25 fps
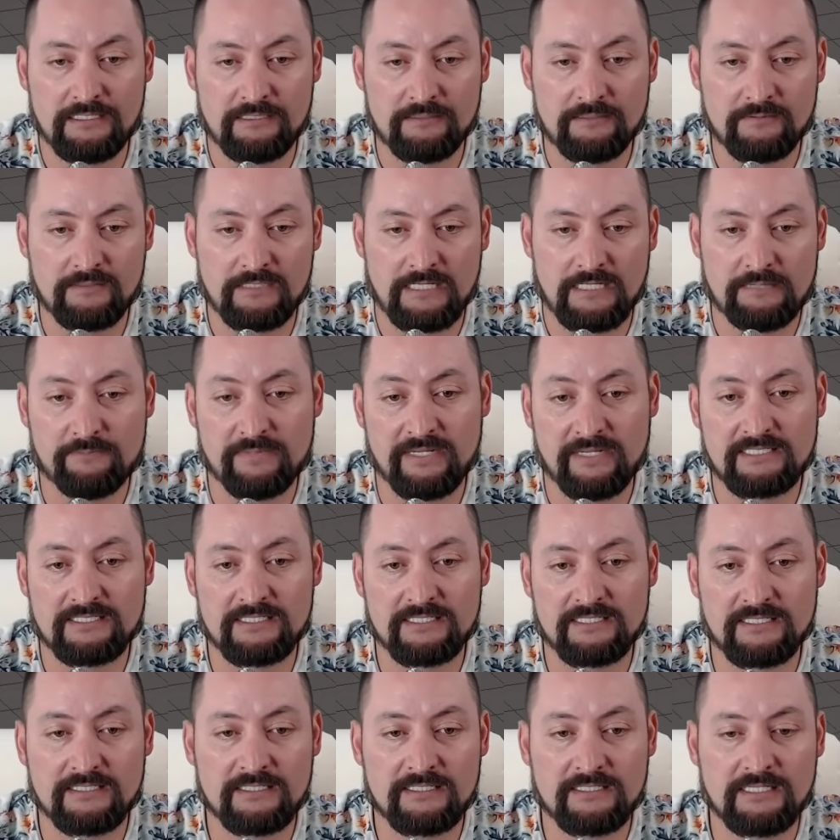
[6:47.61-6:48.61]
like
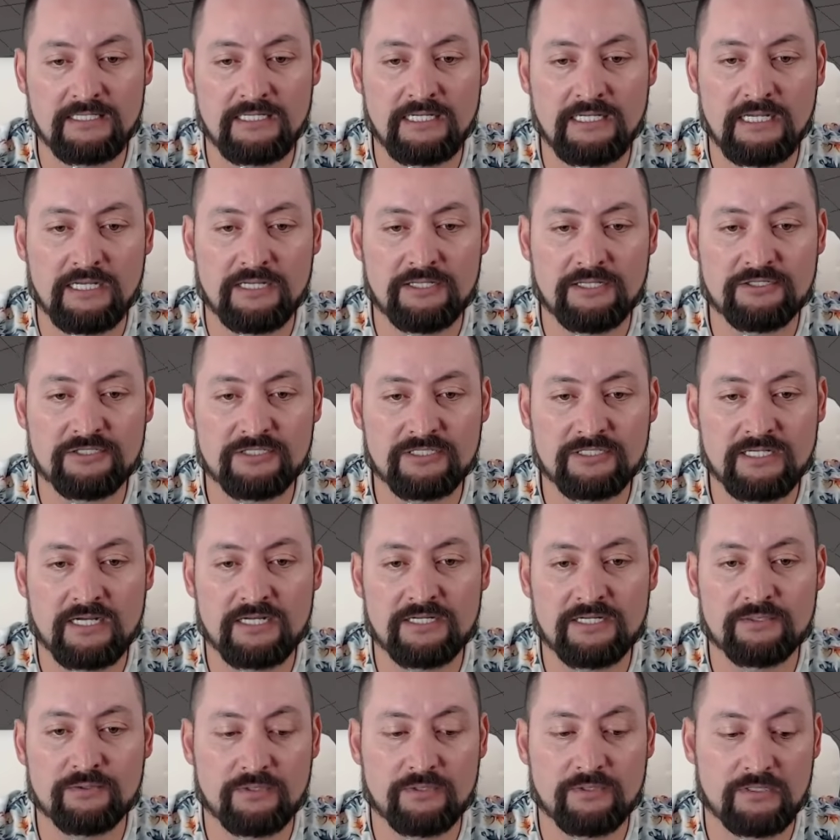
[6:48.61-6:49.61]
basically you just
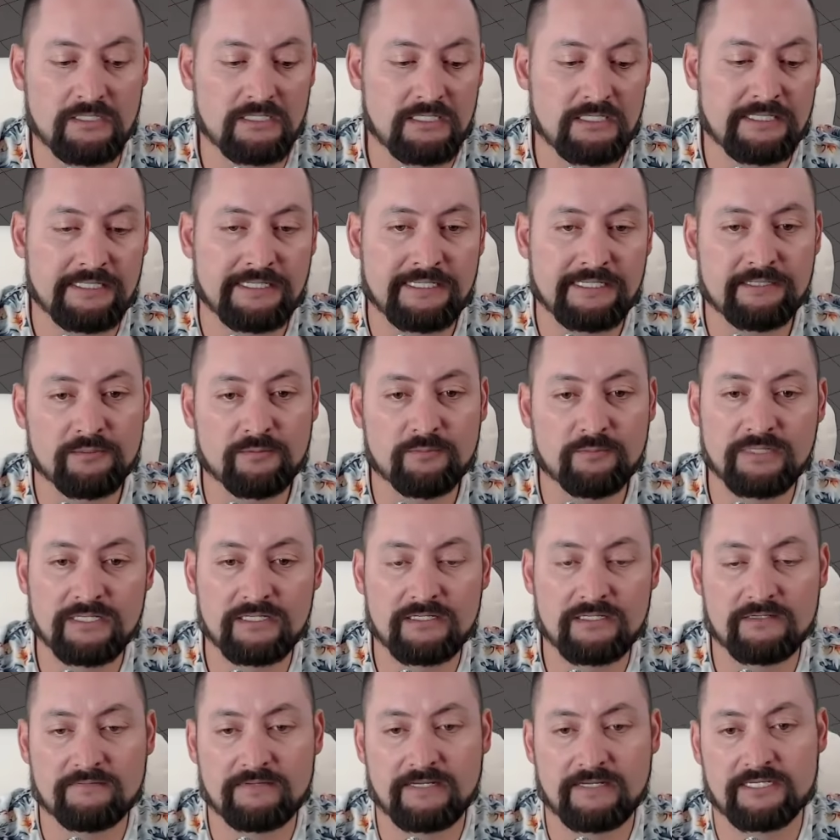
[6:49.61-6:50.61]
gotta do a little bit
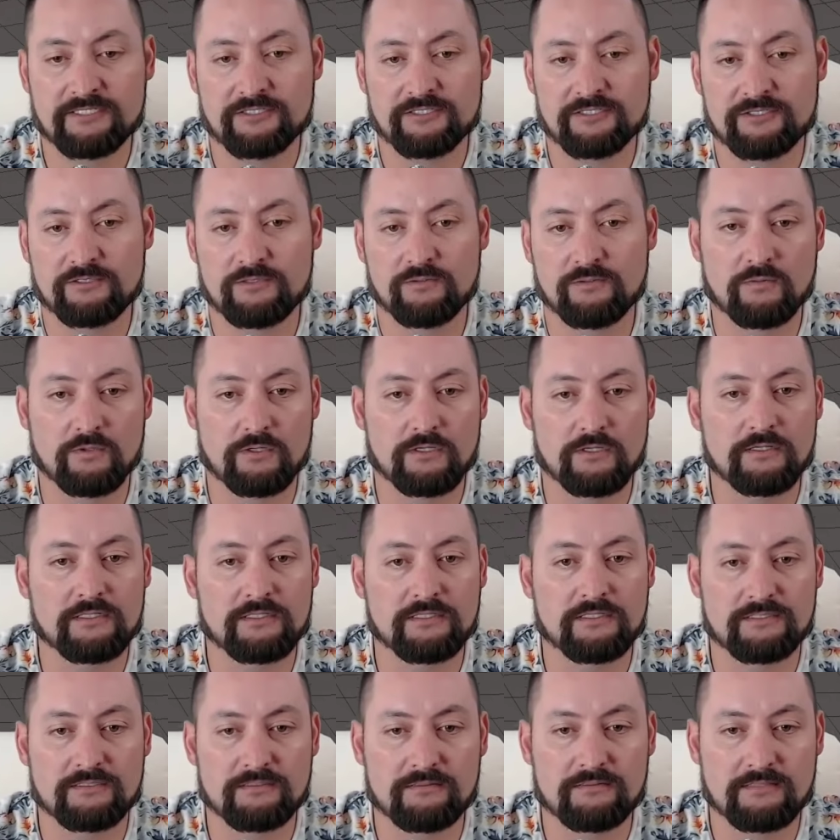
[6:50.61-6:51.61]
of extra
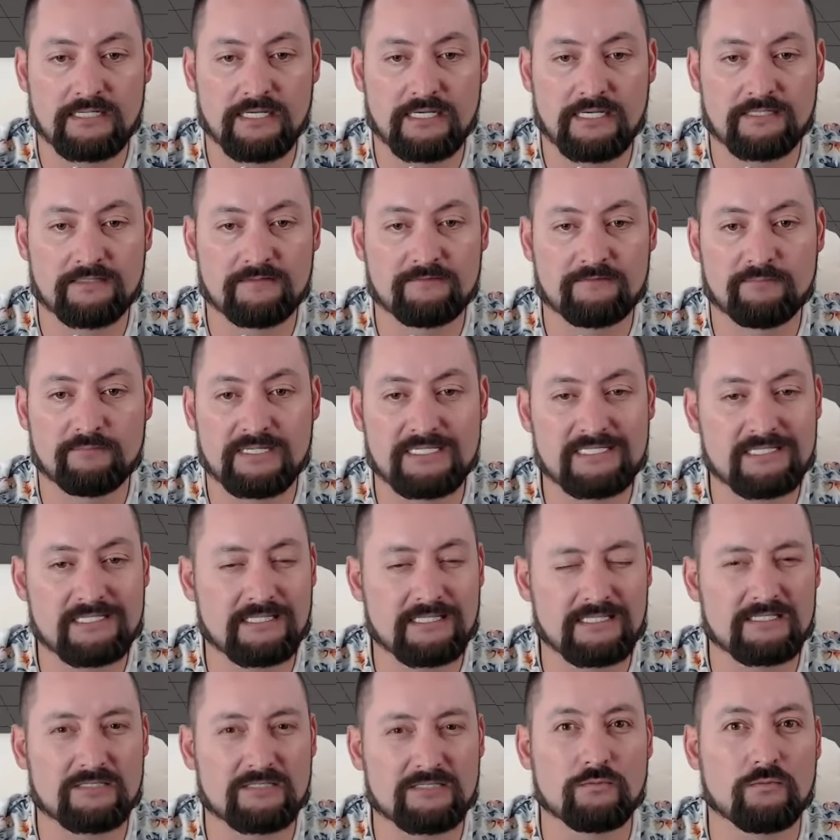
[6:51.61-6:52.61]
work to kind of make
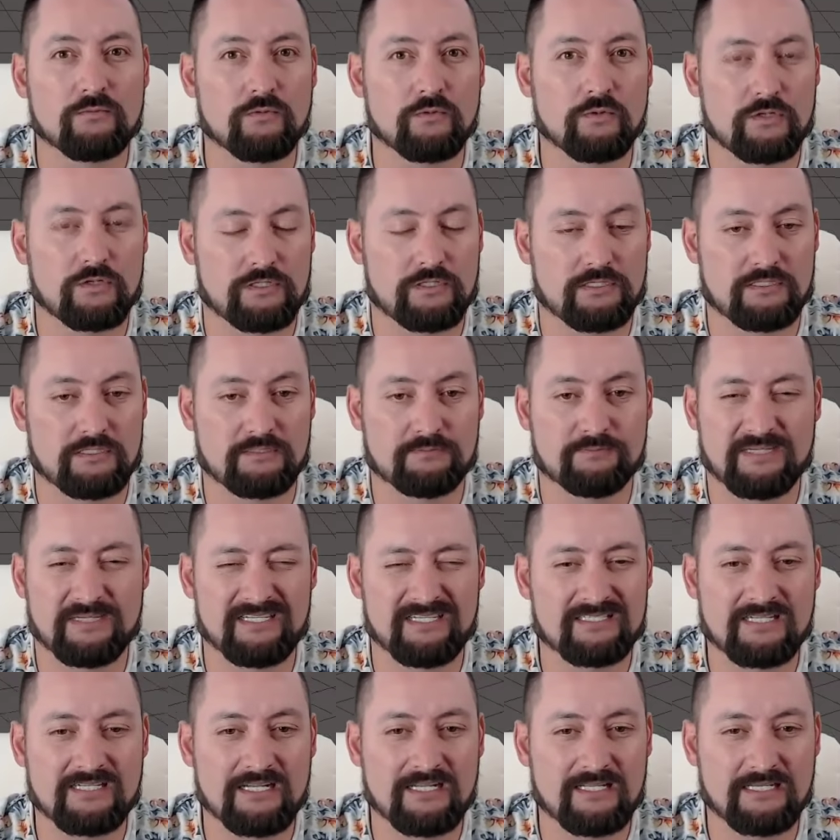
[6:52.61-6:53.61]
this work, but
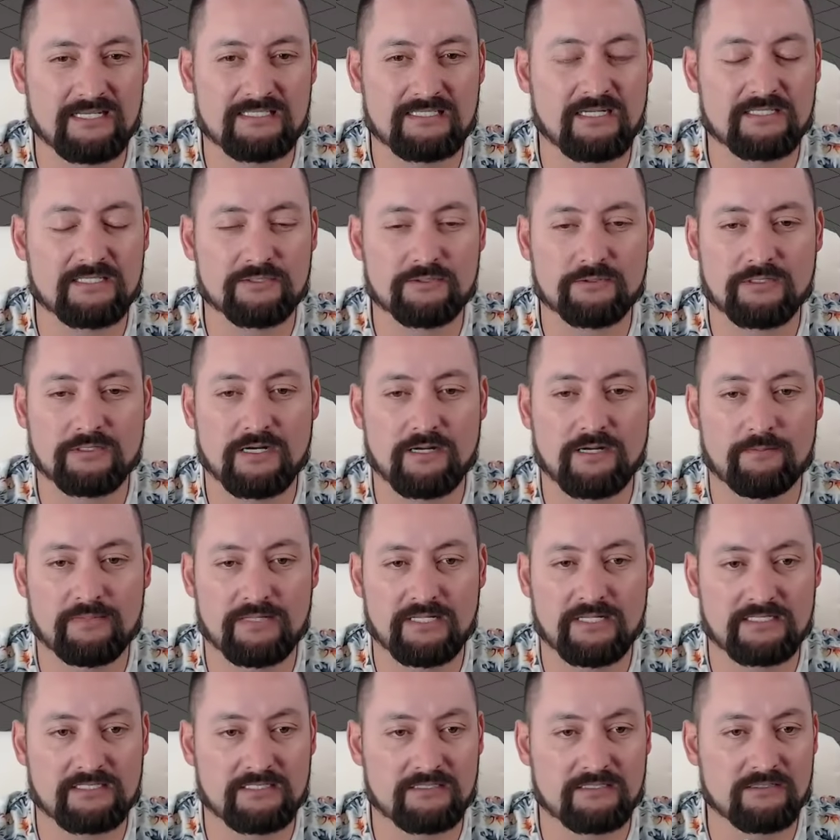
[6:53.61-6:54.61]
it's not too
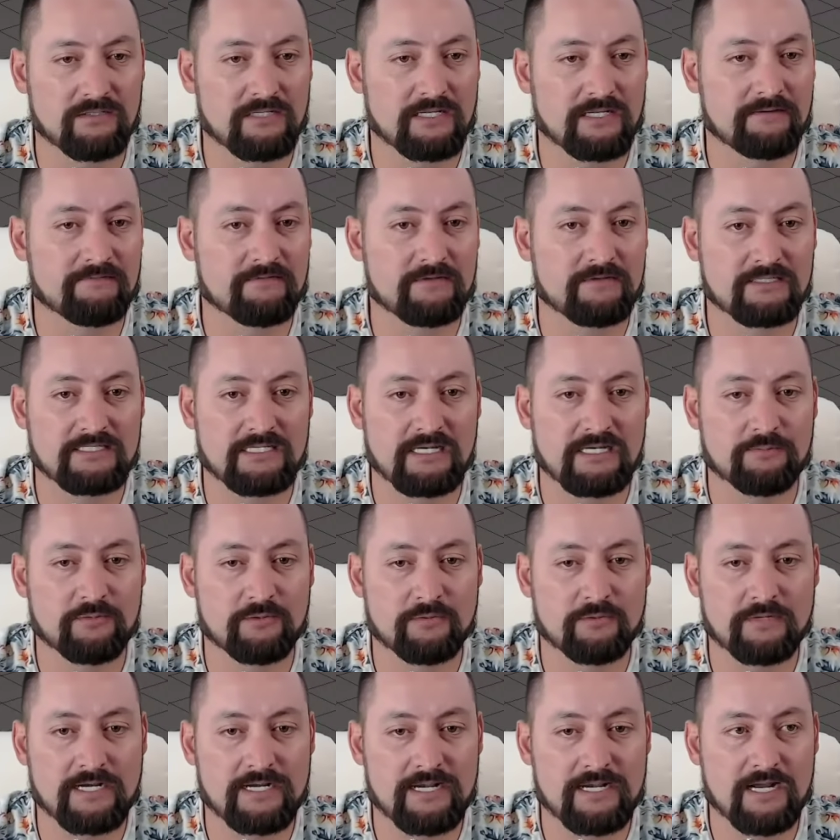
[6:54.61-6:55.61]
complex. So like for example,
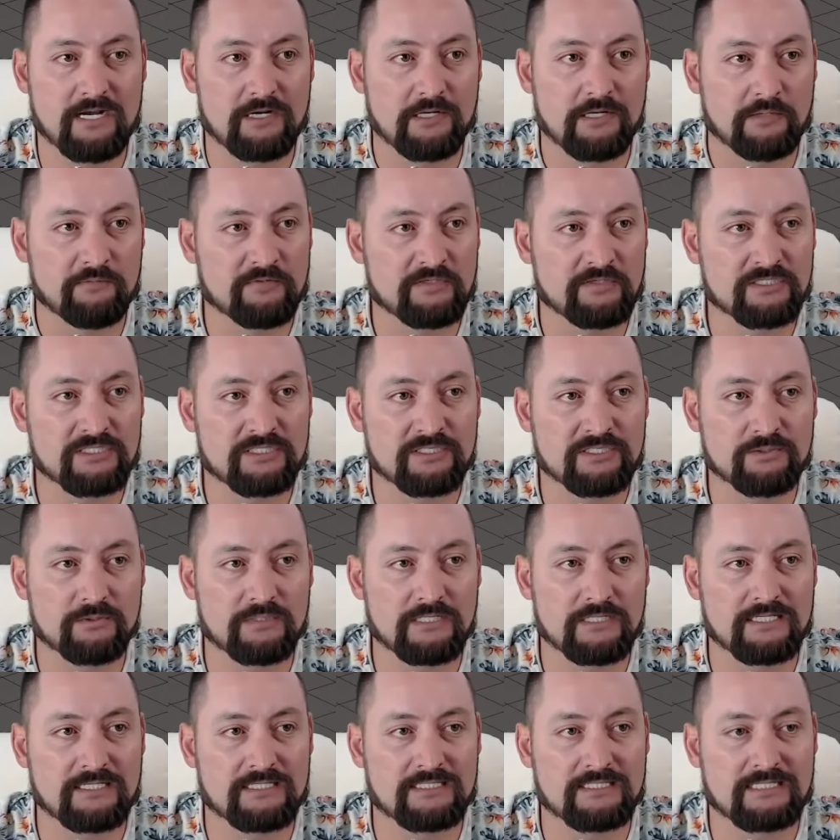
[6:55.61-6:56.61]
right now if we just do
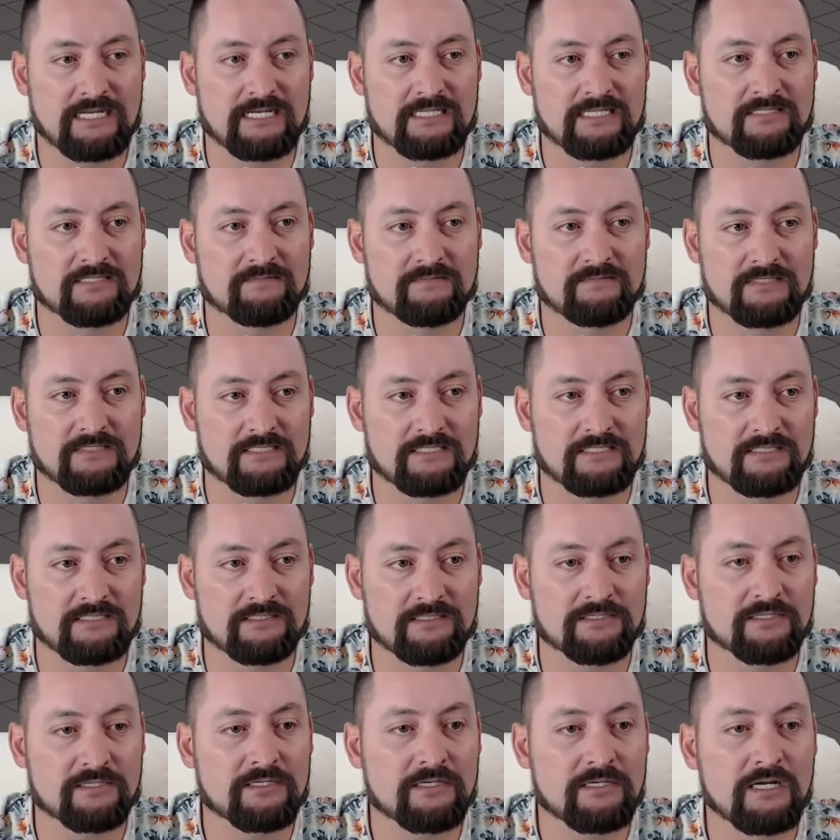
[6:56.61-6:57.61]
like a test of the
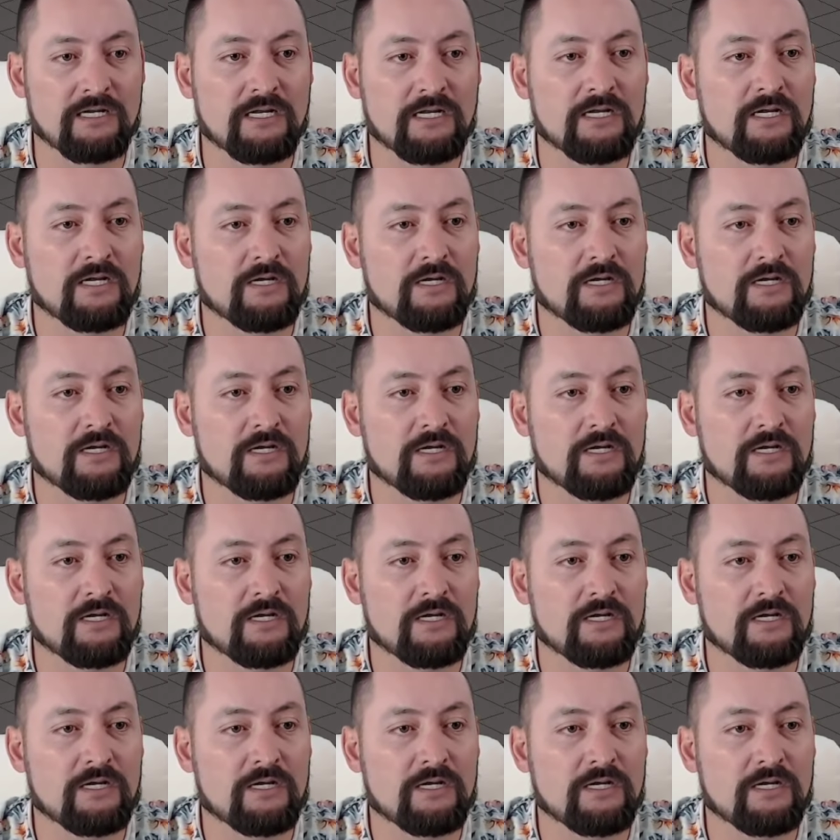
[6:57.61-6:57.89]
cylinder,